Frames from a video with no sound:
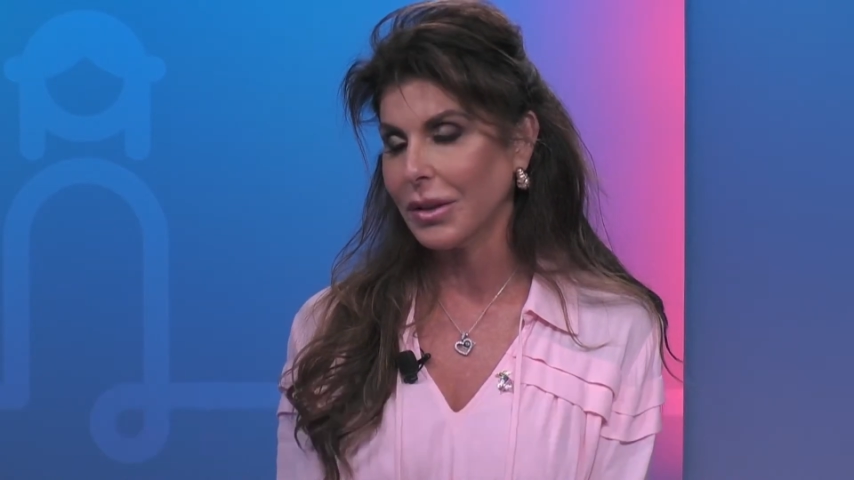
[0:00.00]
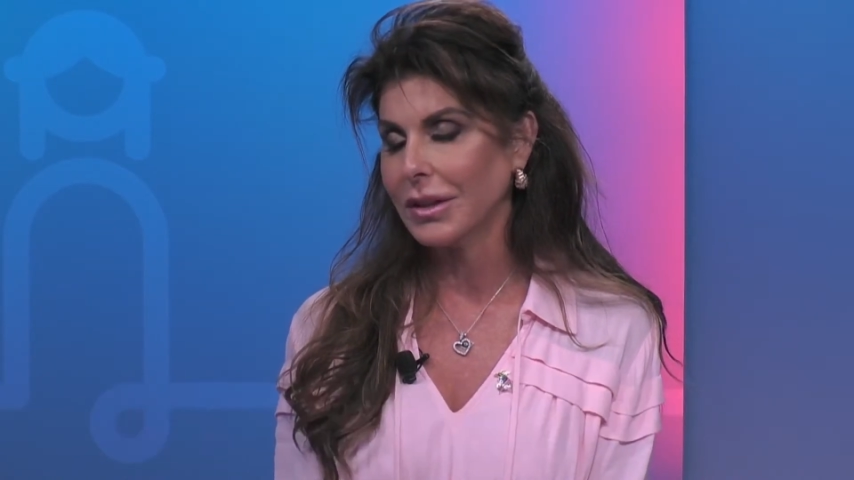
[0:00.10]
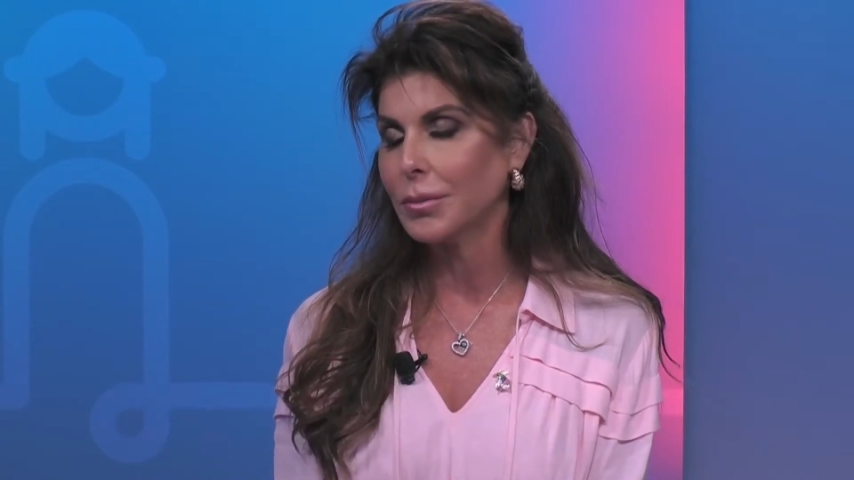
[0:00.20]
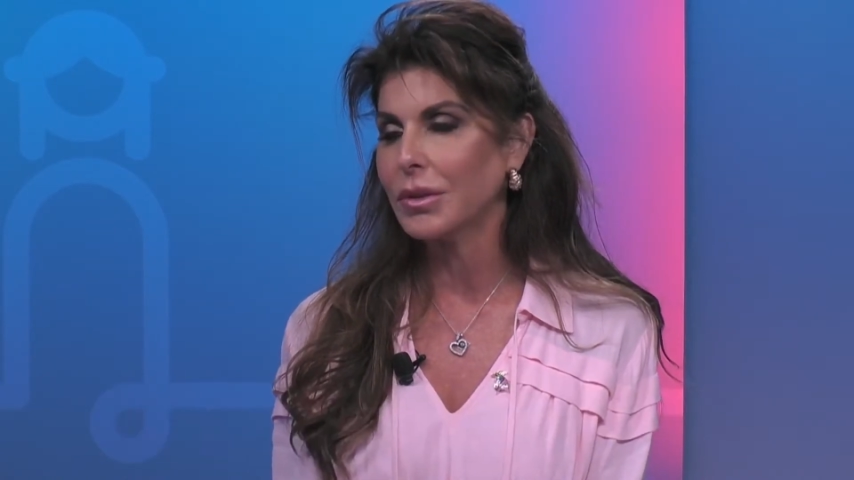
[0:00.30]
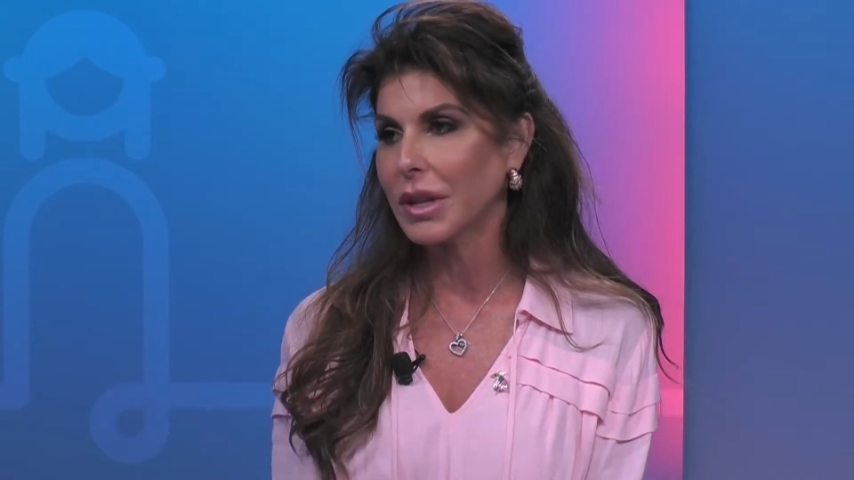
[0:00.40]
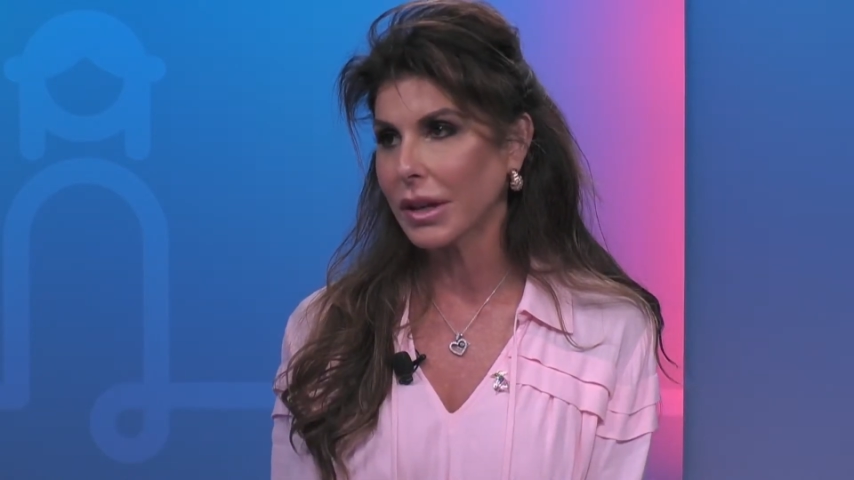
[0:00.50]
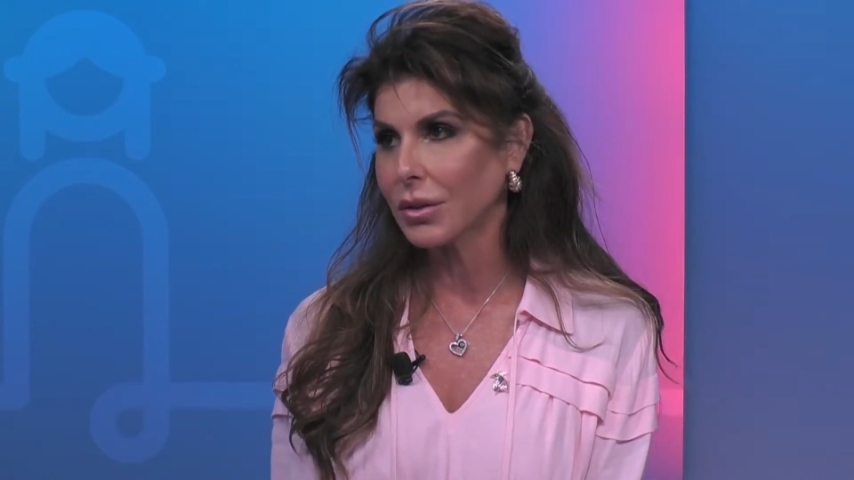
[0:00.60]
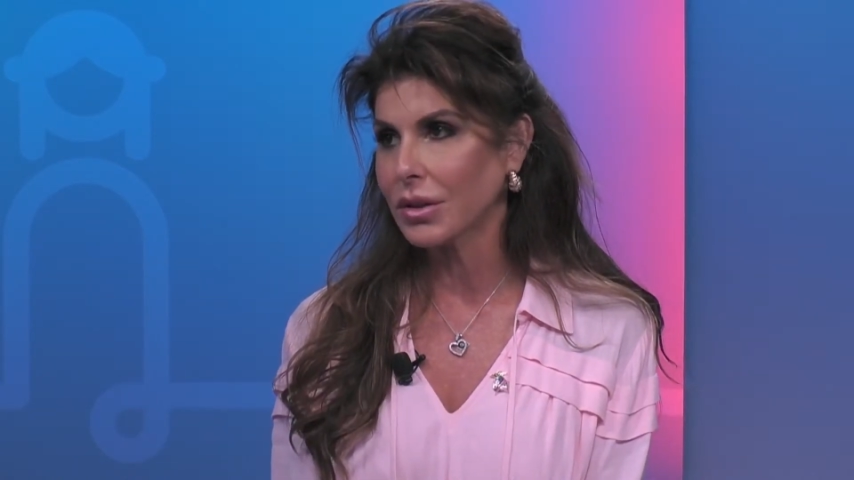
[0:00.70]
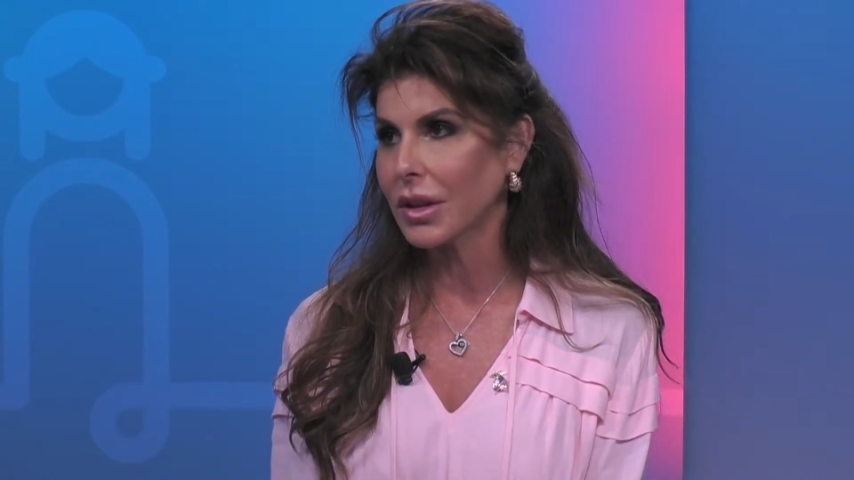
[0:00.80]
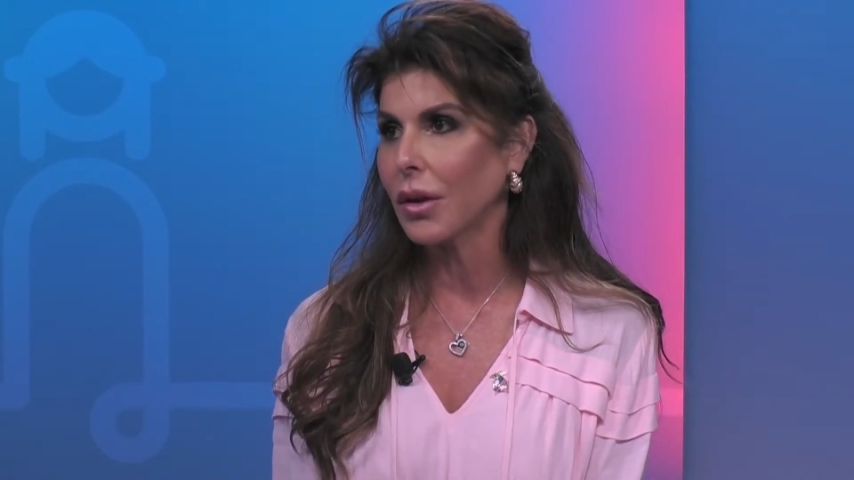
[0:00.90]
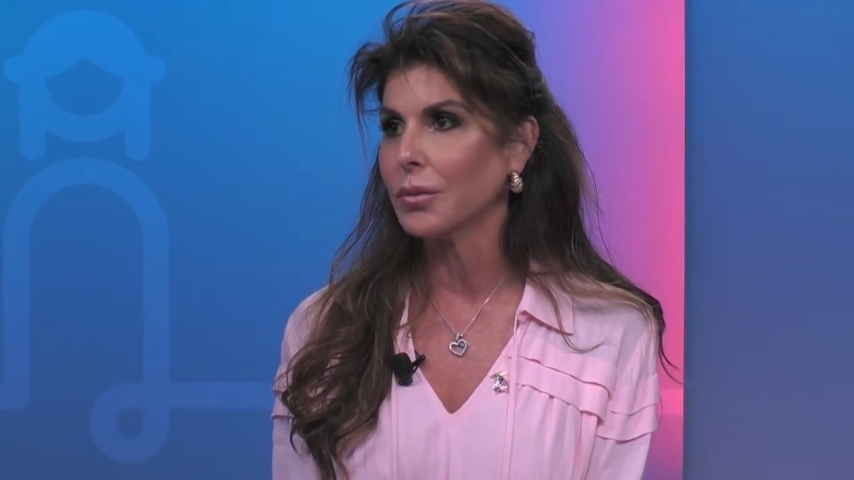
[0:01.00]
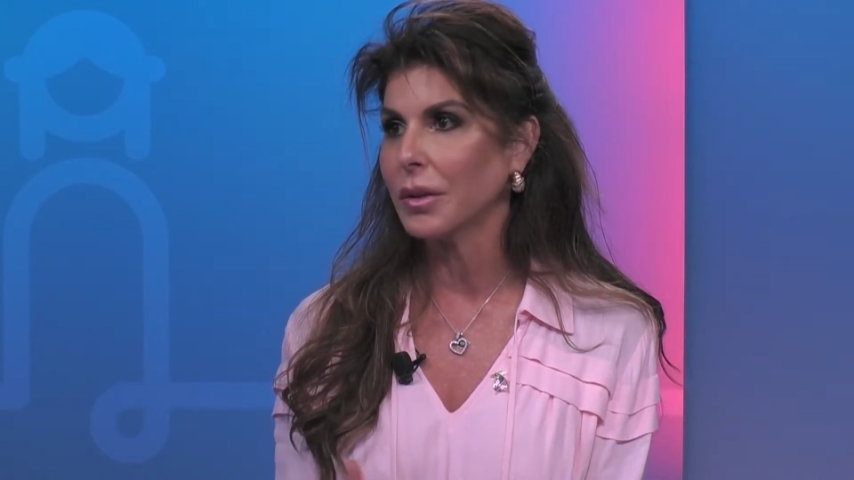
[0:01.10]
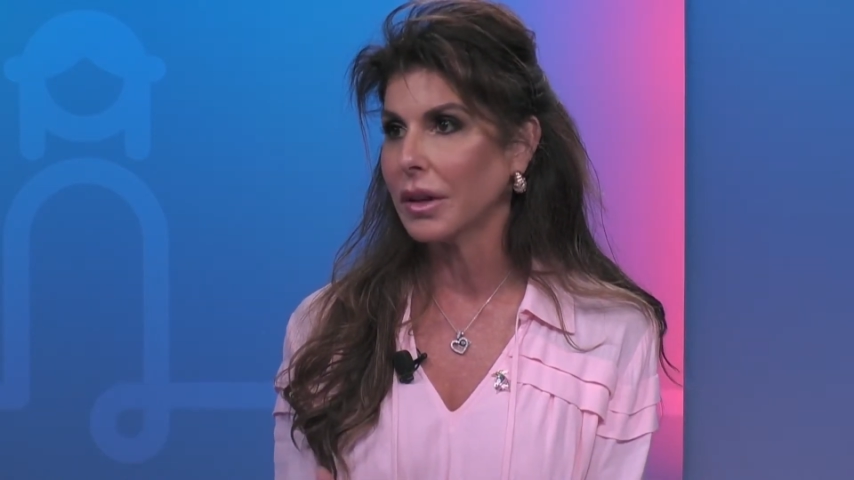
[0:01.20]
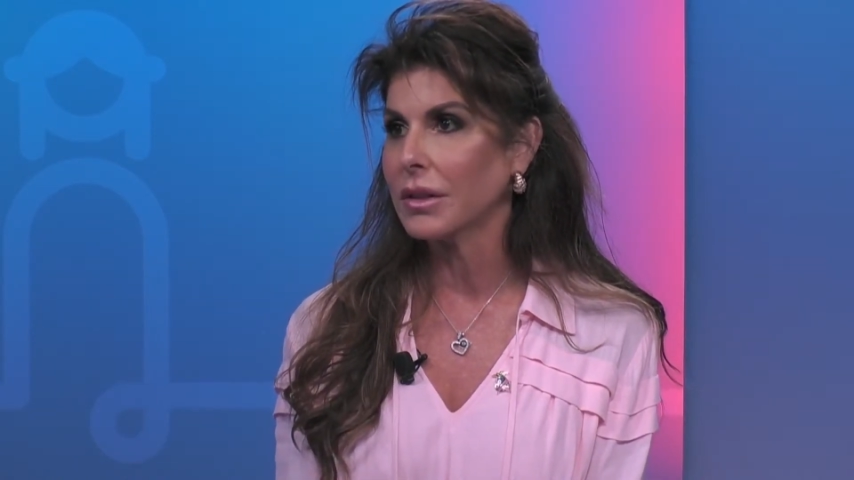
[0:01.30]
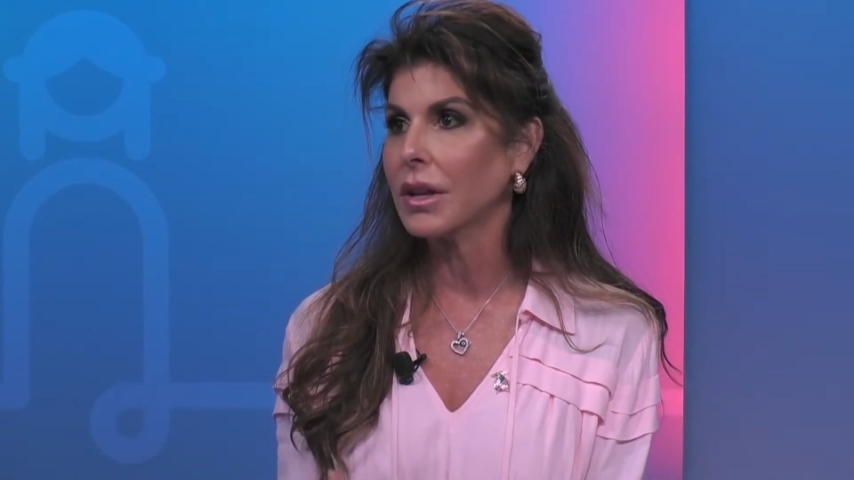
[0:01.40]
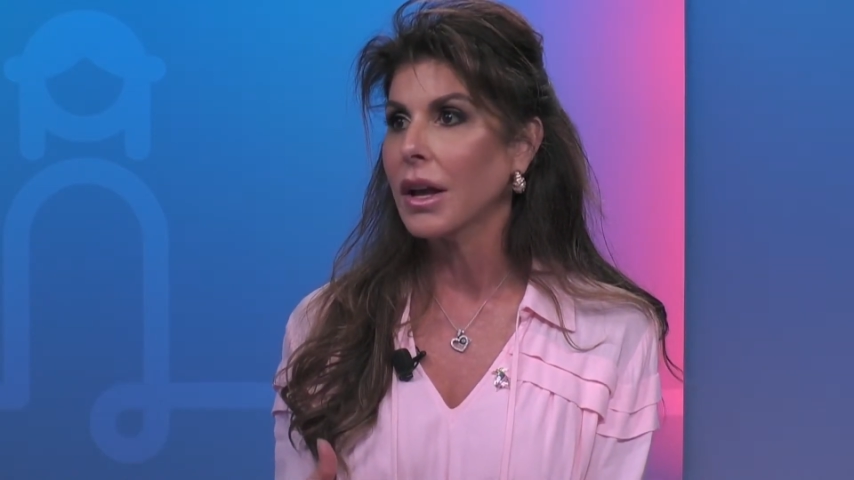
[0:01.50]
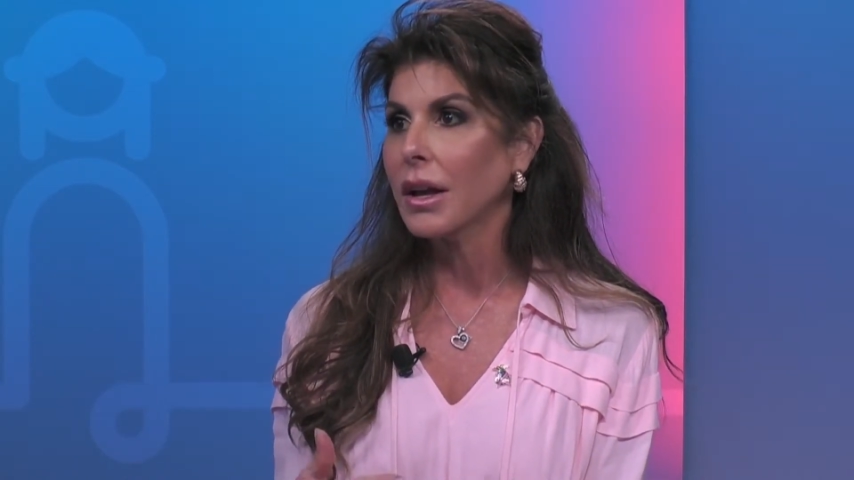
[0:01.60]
You need to protect yourself because